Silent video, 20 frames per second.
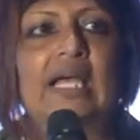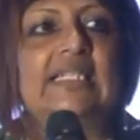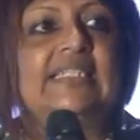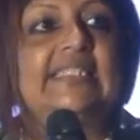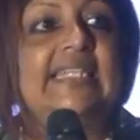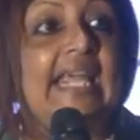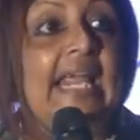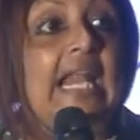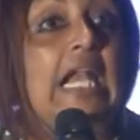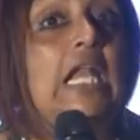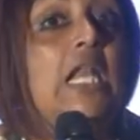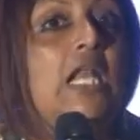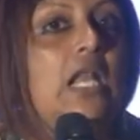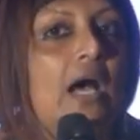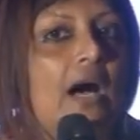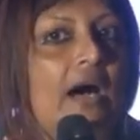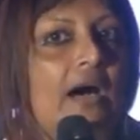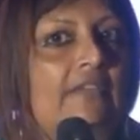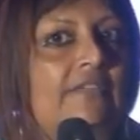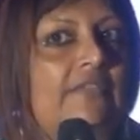they
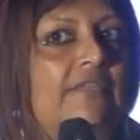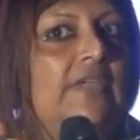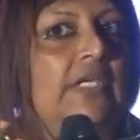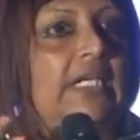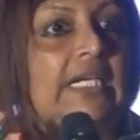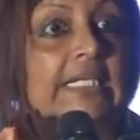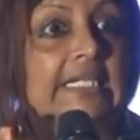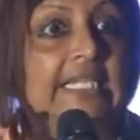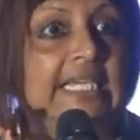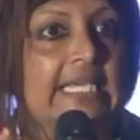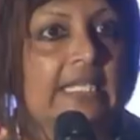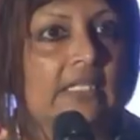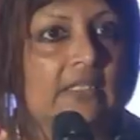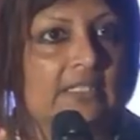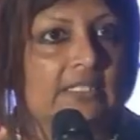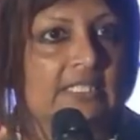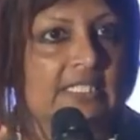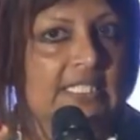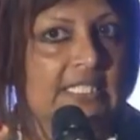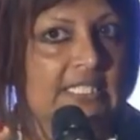love
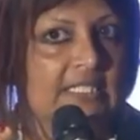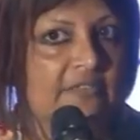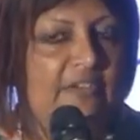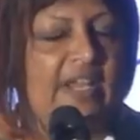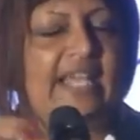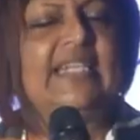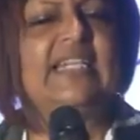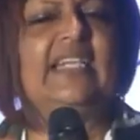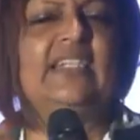deals, right?